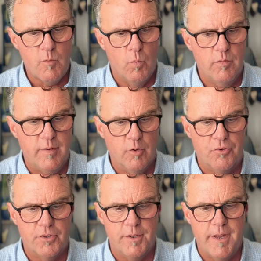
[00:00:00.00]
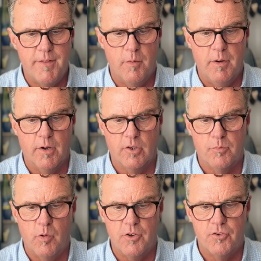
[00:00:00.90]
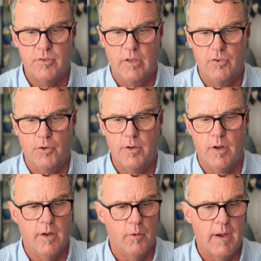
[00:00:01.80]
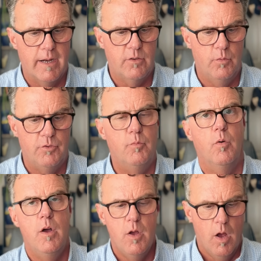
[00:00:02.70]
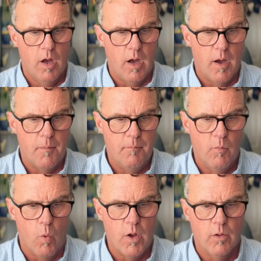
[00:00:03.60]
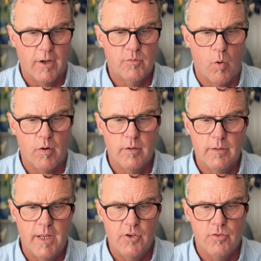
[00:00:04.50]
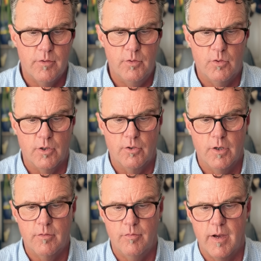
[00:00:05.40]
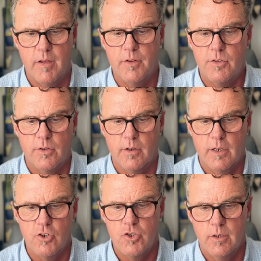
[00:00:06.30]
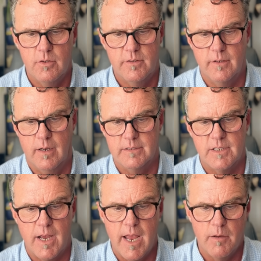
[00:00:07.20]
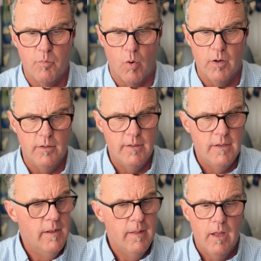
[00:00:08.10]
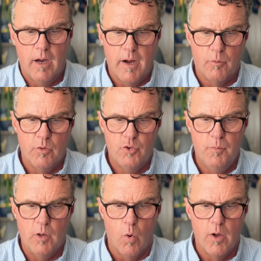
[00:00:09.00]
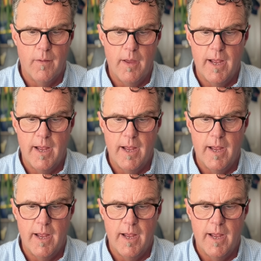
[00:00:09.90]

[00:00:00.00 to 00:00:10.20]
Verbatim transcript: revealed Sunday that America's pressures exerted on Iraq to resume uh, oil exportation to Kirkuk via the Turkish uh, Ceyhan port uh, resuming oil